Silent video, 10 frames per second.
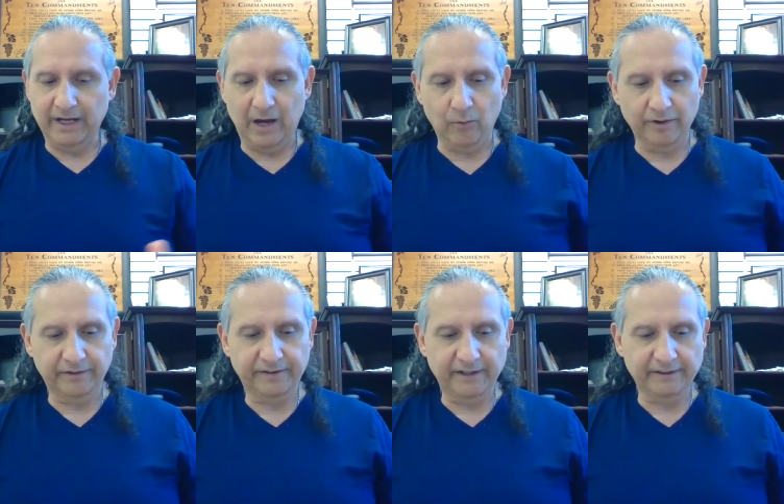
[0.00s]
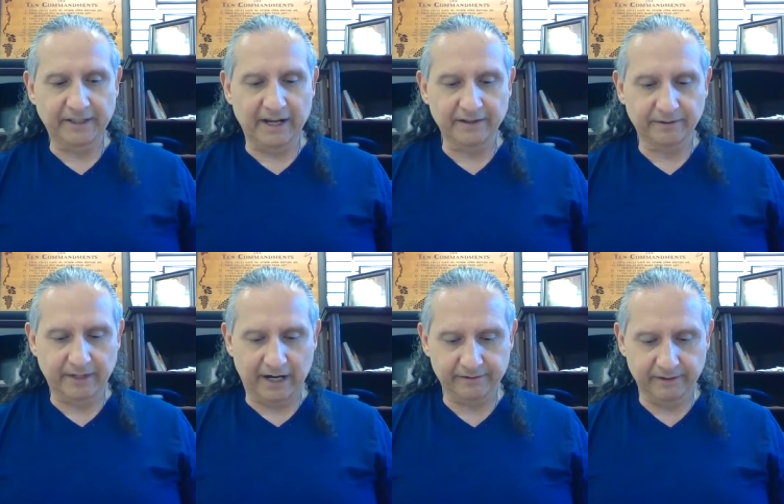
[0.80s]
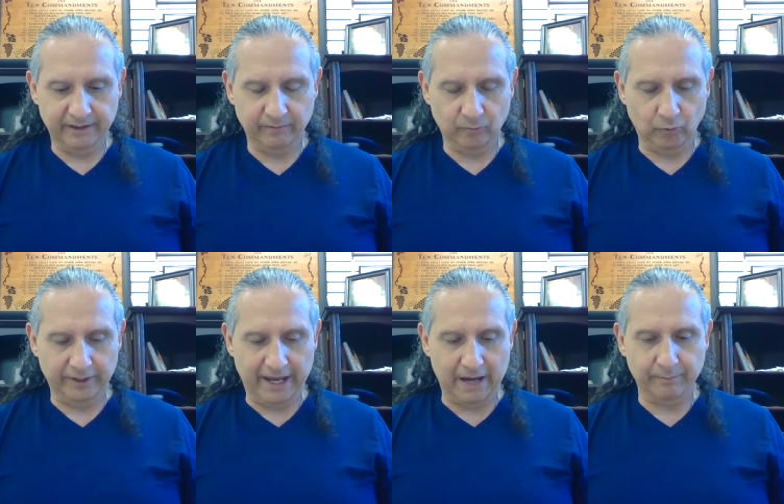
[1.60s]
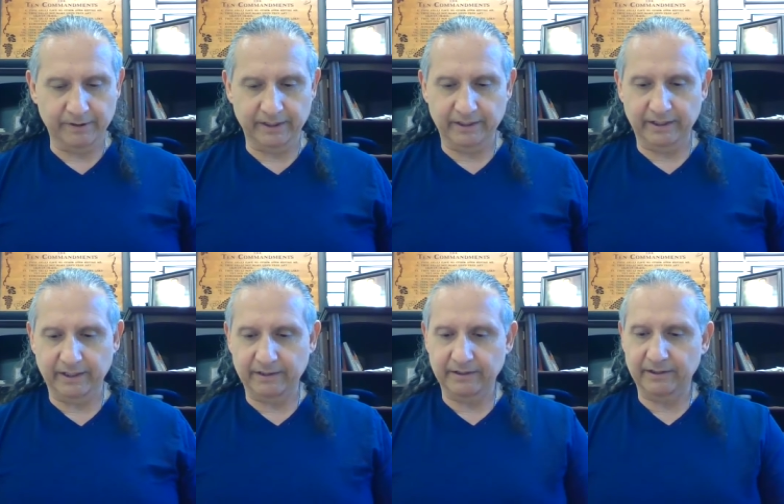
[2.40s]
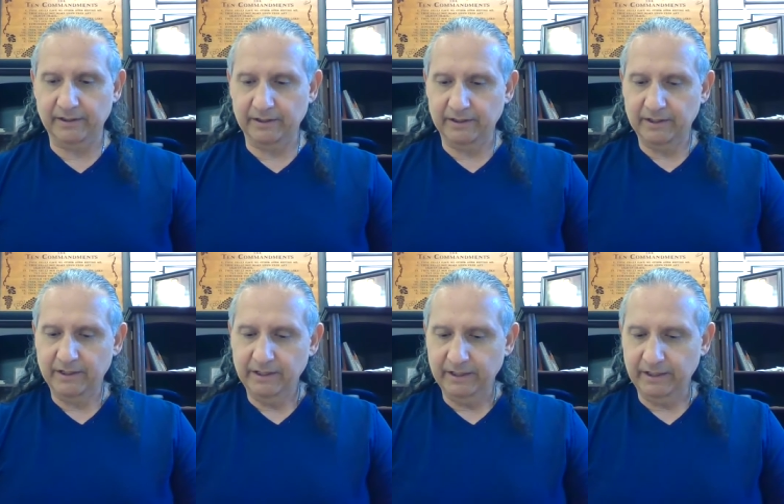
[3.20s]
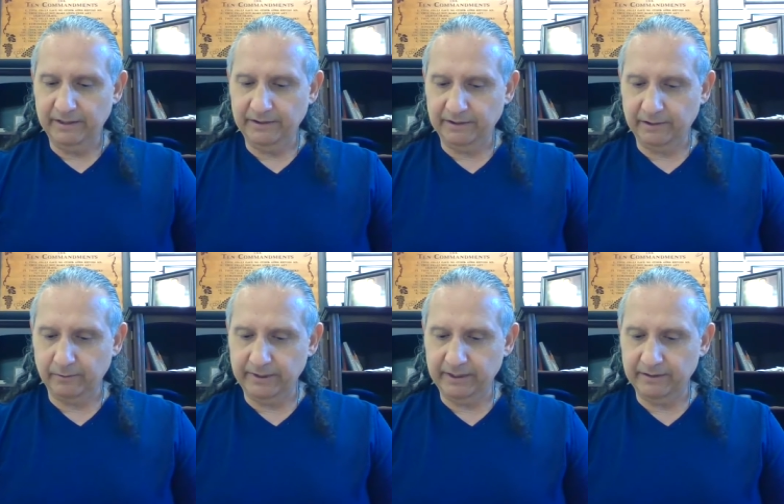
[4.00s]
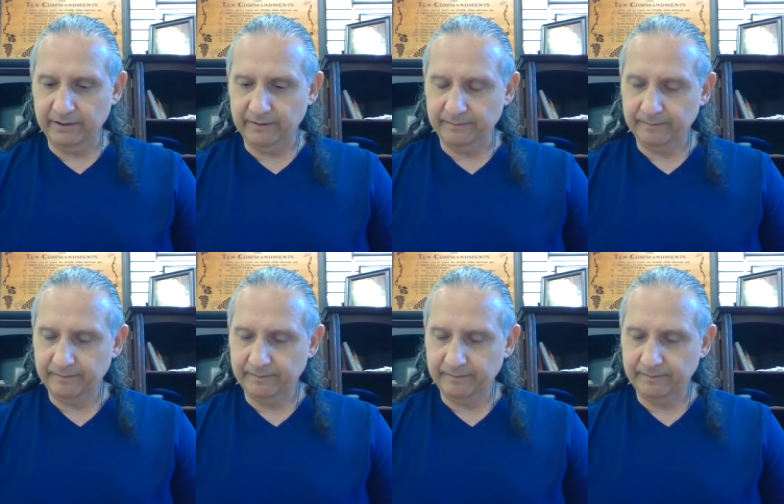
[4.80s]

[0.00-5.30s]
I want to say that is actually what happened in the Korean